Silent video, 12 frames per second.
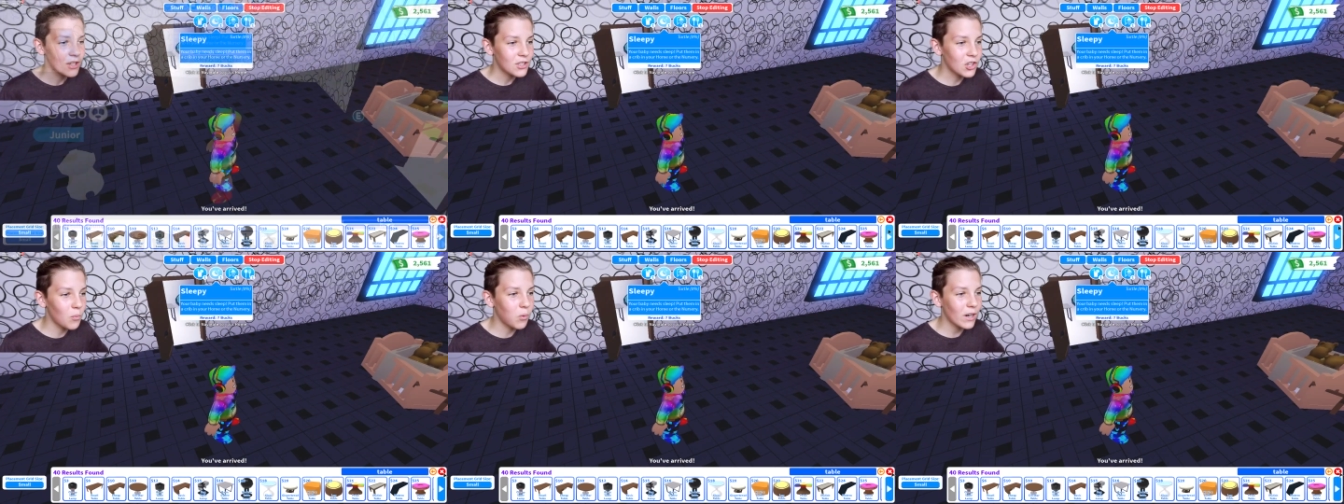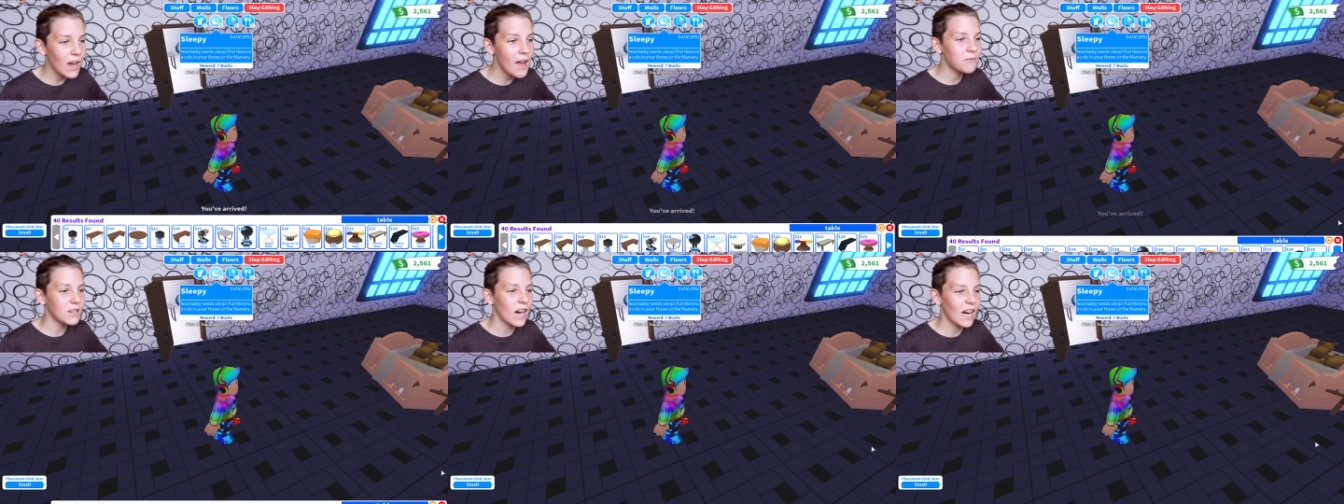So what I
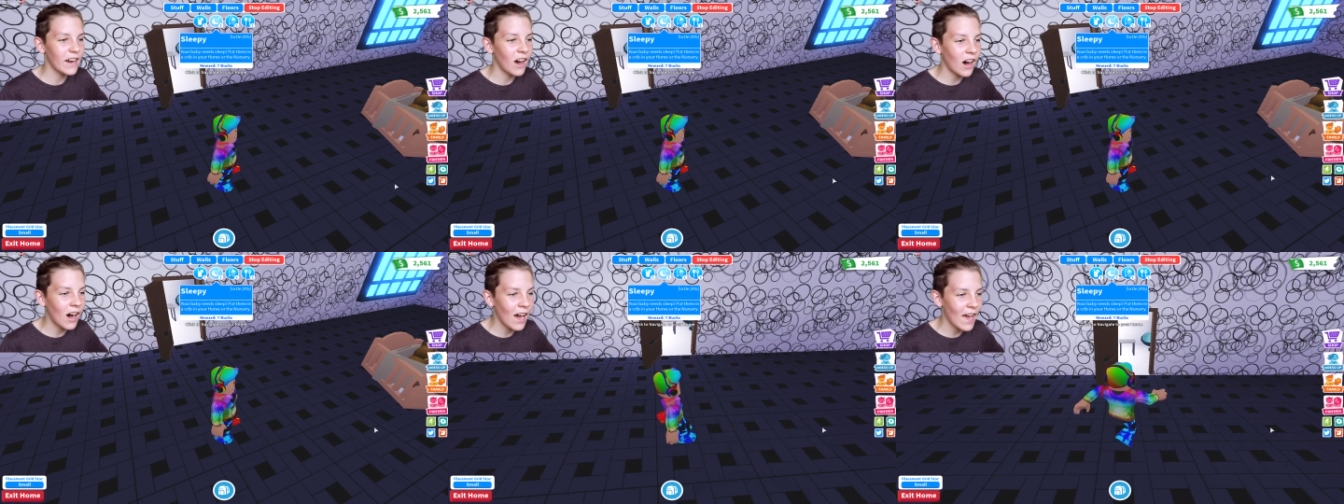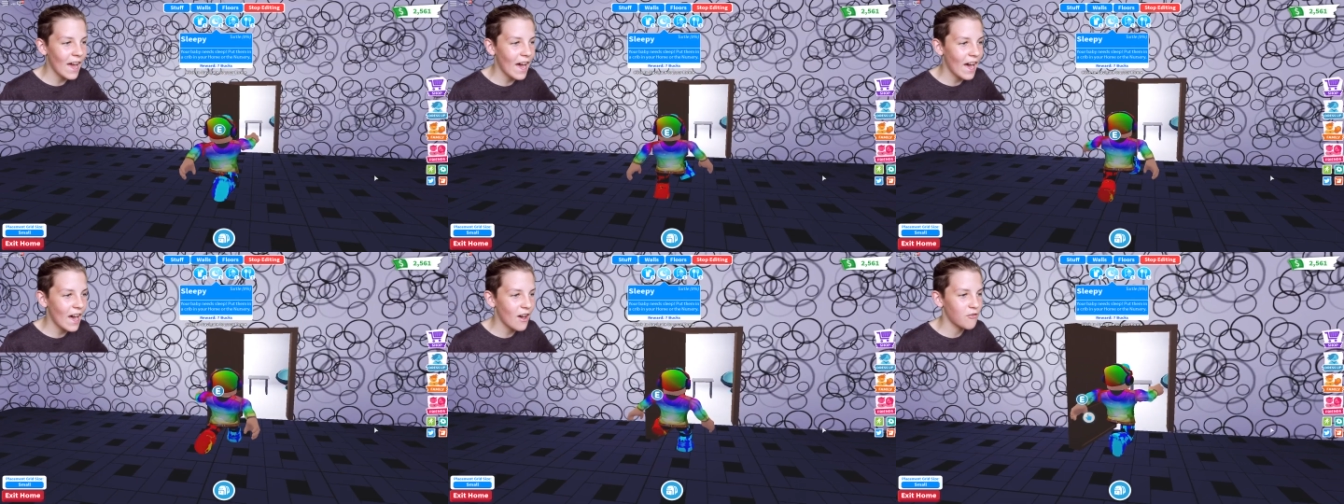have done, I
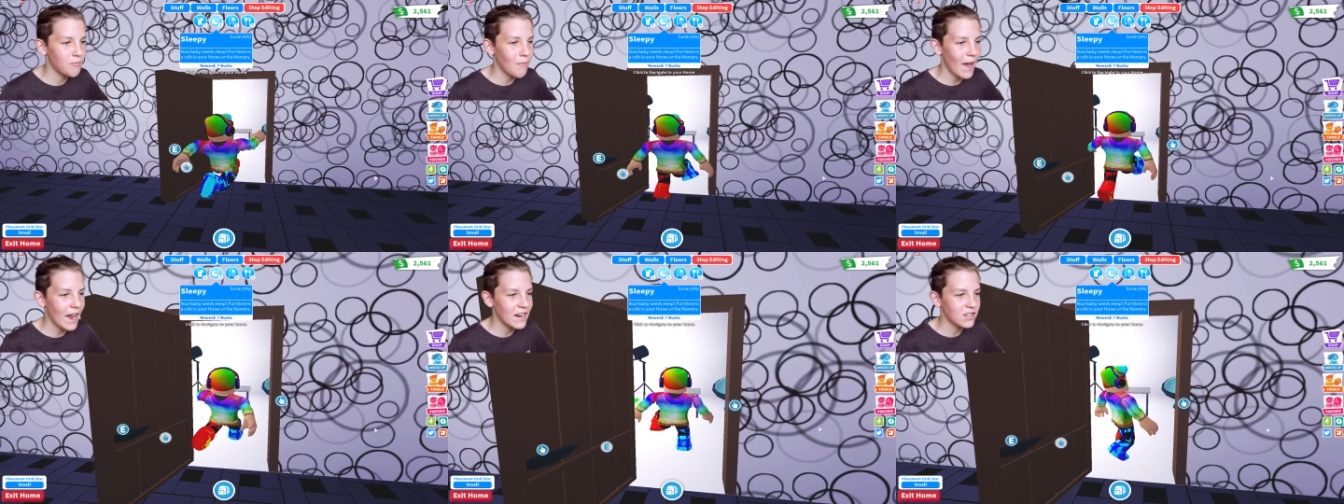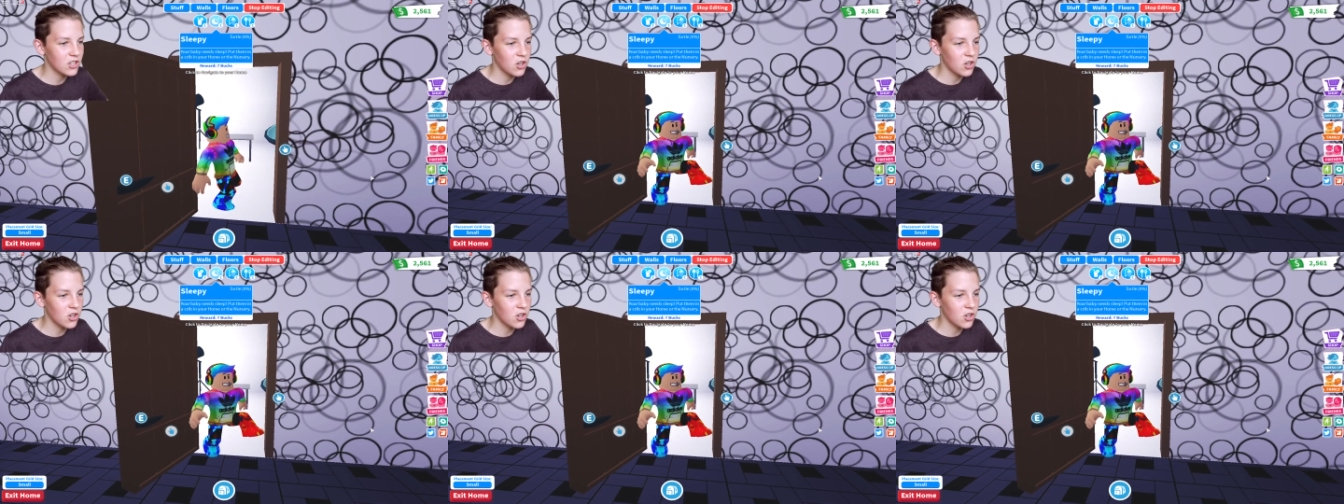have made